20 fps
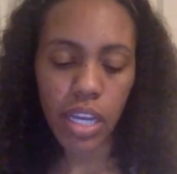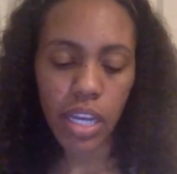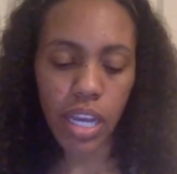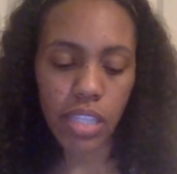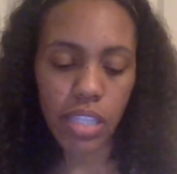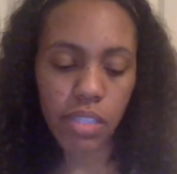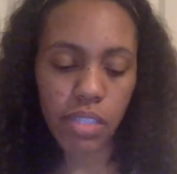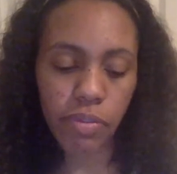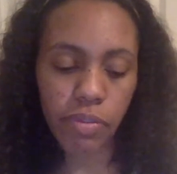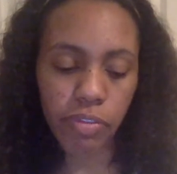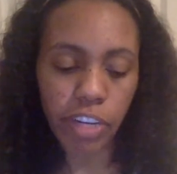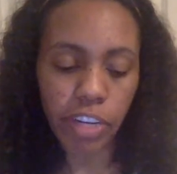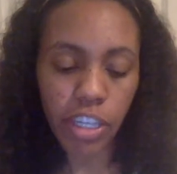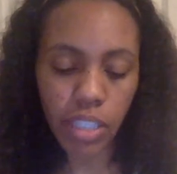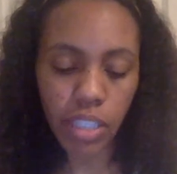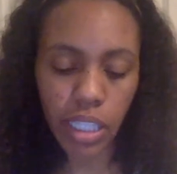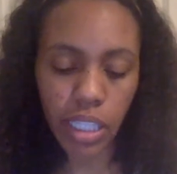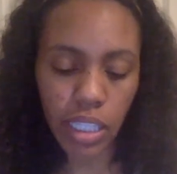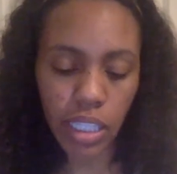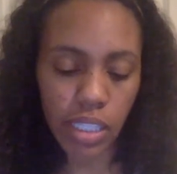It's
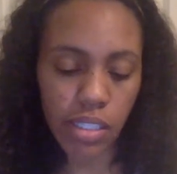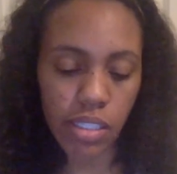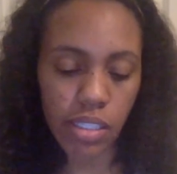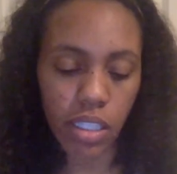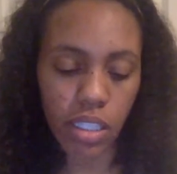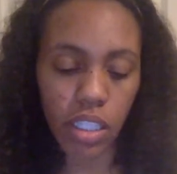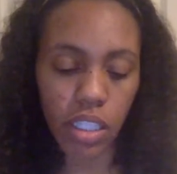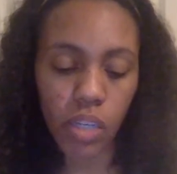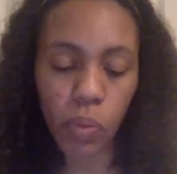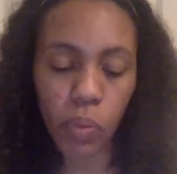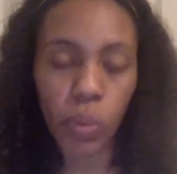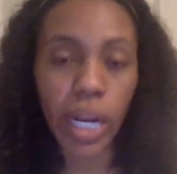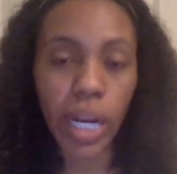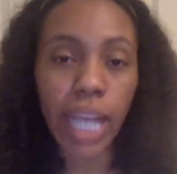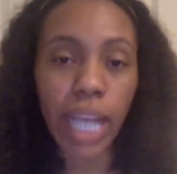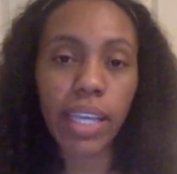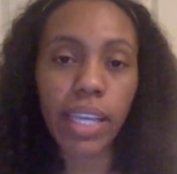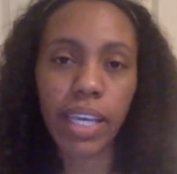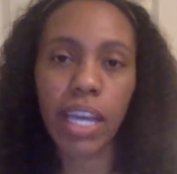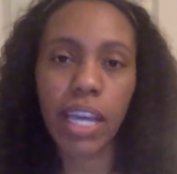fairly easy. What
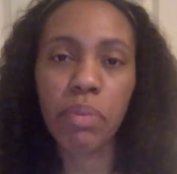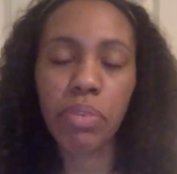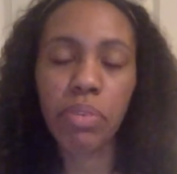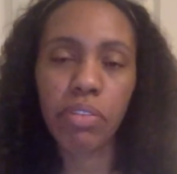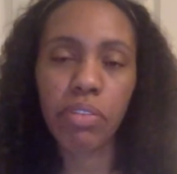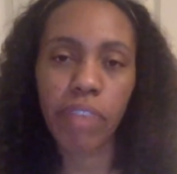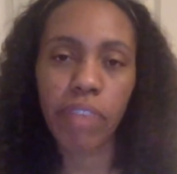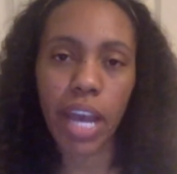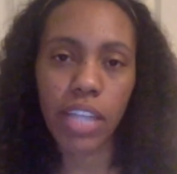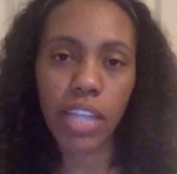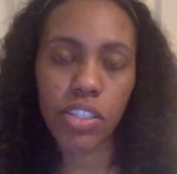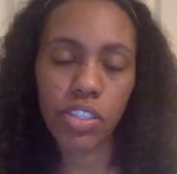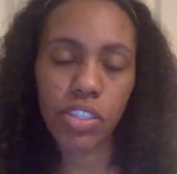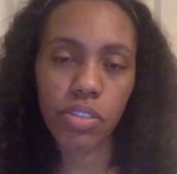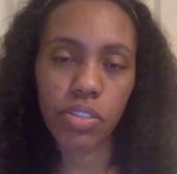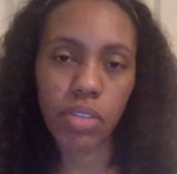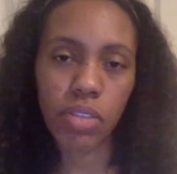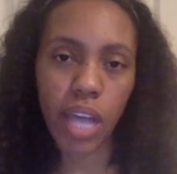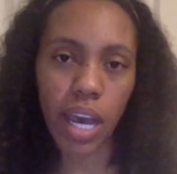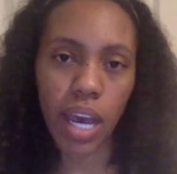I can provide to
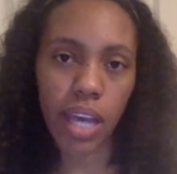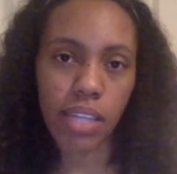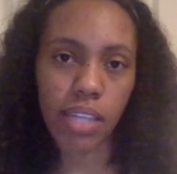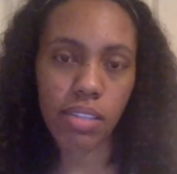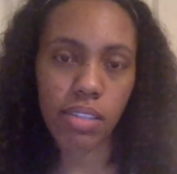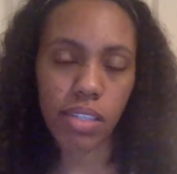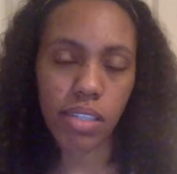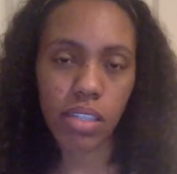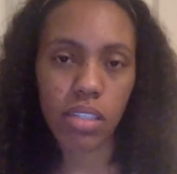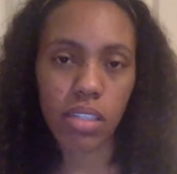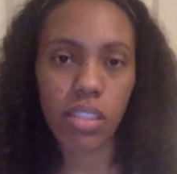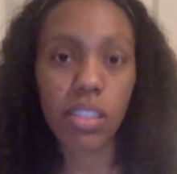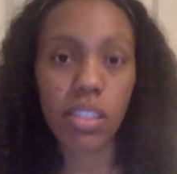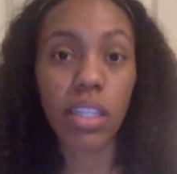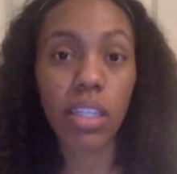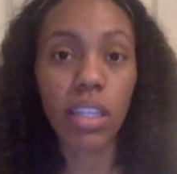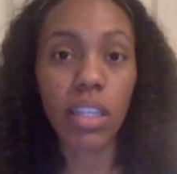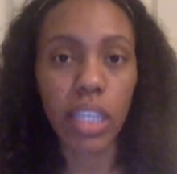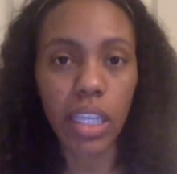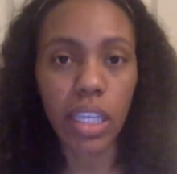you guys is
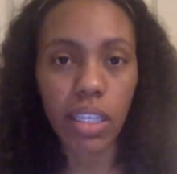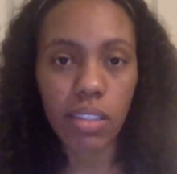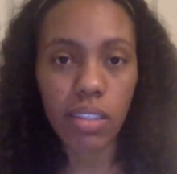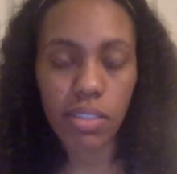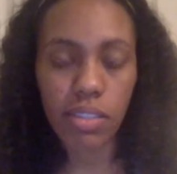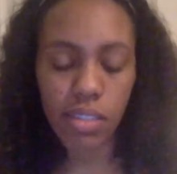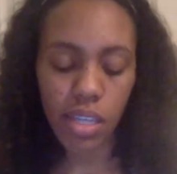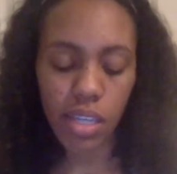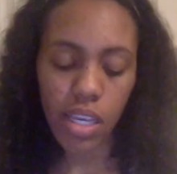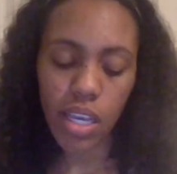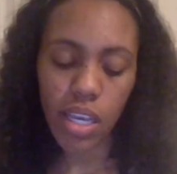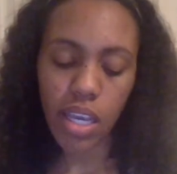the links,